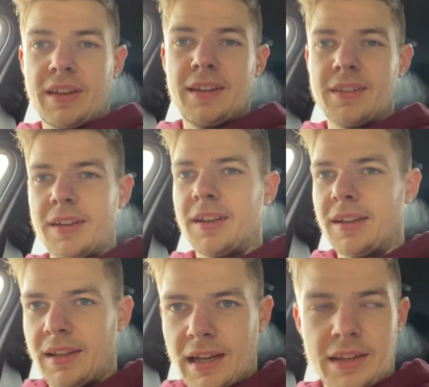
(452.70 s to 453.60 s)
in the
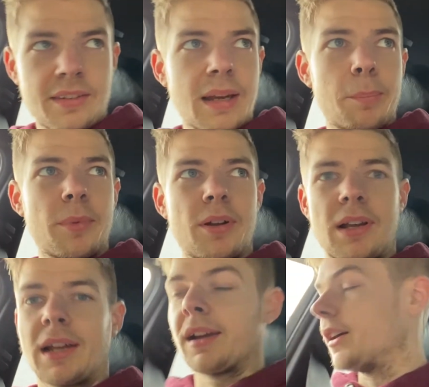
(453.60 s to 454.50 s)
last clip there,
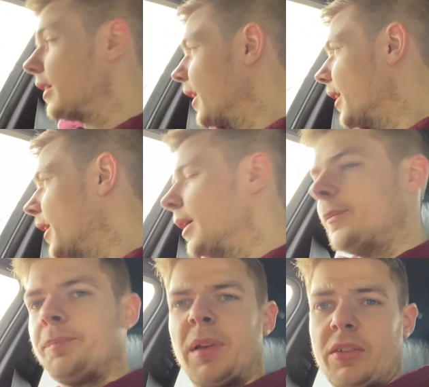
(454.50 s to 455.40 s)
like
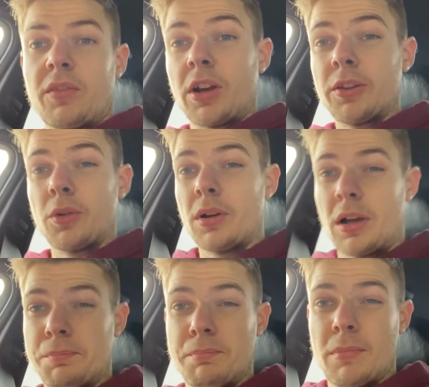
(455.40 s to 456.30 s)
basically I've got a
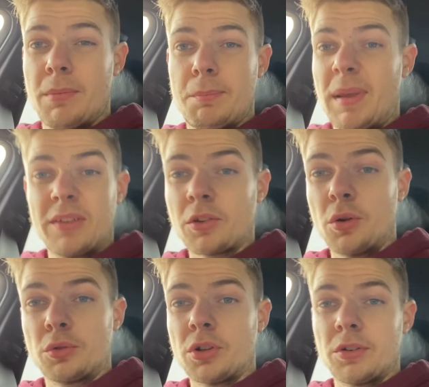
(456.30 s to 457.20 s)
base
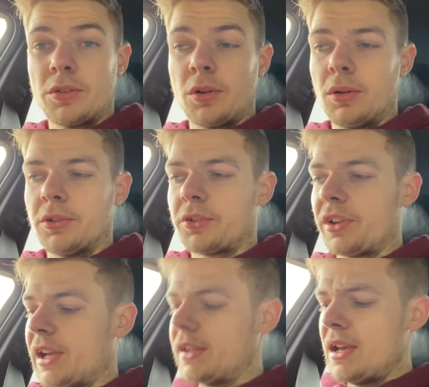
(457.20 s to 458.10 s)
coat done on the whole
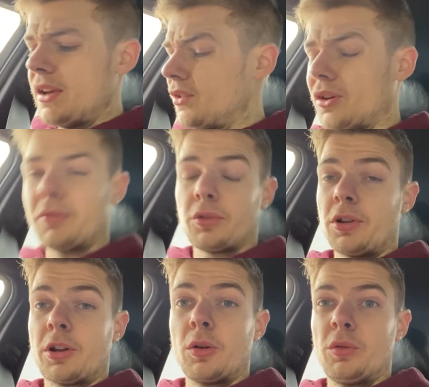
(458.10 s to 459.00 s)
underside. I'm gonna sort
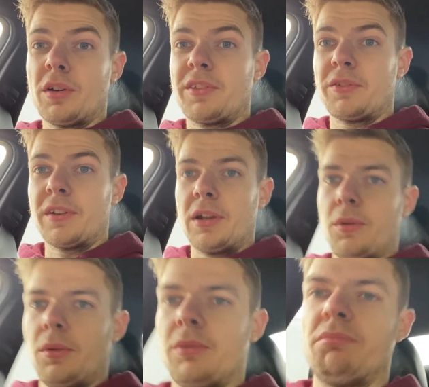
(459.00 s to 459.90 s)
of close off this
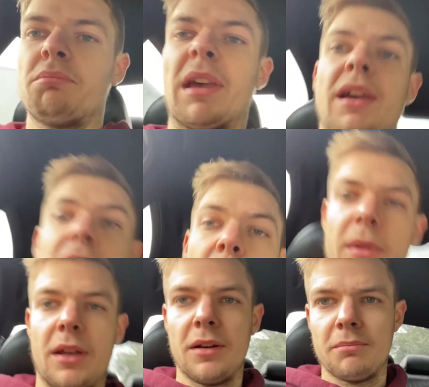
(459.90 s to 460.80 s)
video
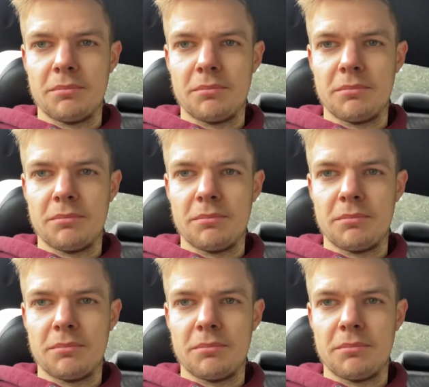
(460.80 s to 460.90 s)
here.